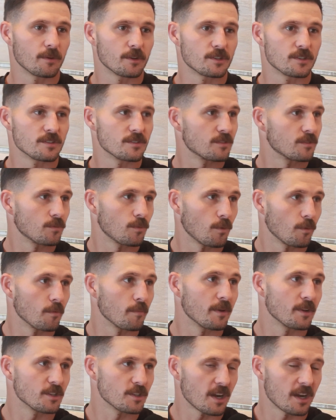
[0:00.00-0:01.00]
which is what we've
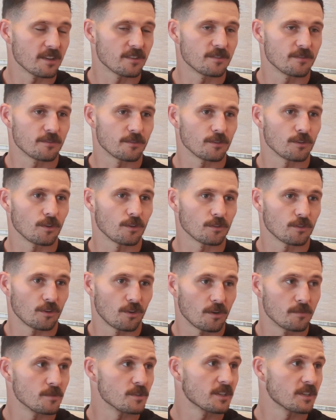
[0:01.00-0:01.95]
been chasing for a long time,